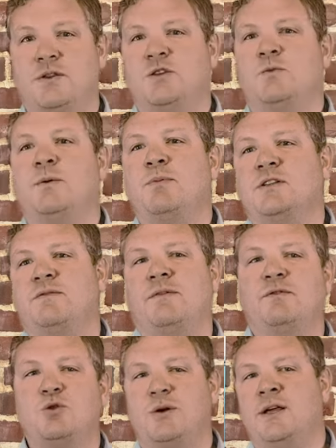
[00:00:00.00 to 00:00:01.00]
this week, months of
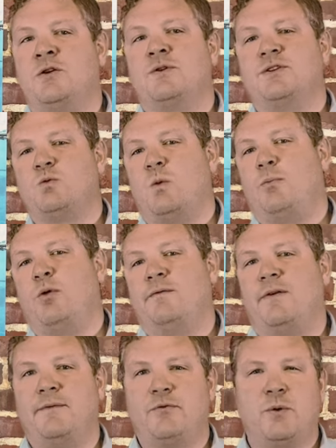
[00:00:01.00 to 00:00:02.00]
inventory increased to
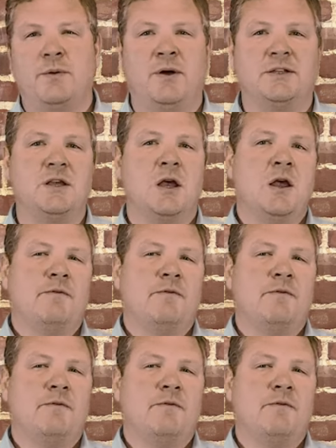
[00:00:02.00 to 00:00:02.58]
1.53 months